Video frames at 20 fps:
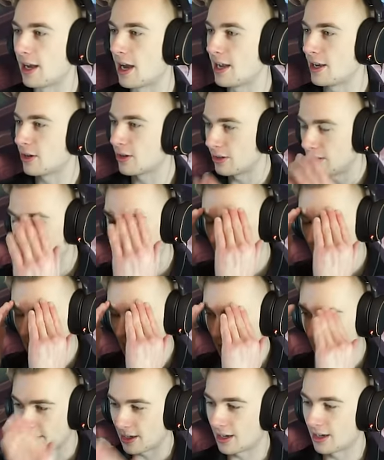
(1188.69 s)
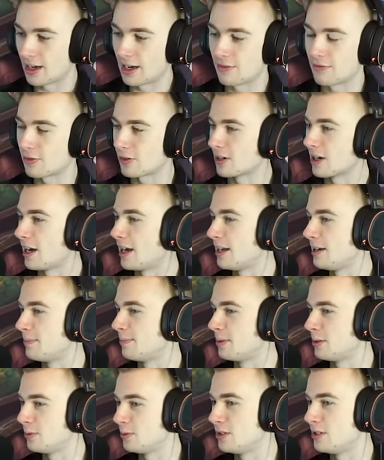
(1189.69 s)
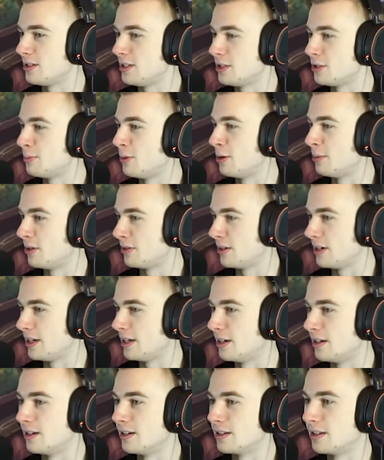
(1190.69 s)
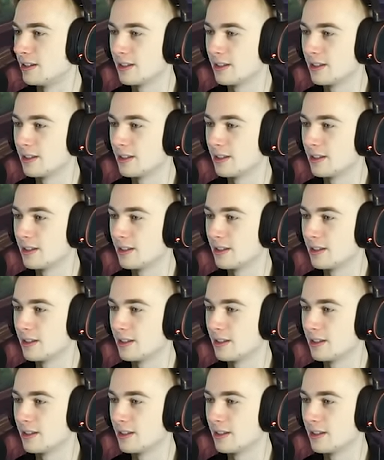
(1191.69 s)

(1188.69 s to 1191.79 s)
I couldn't I I forgot, but it was this moment right here.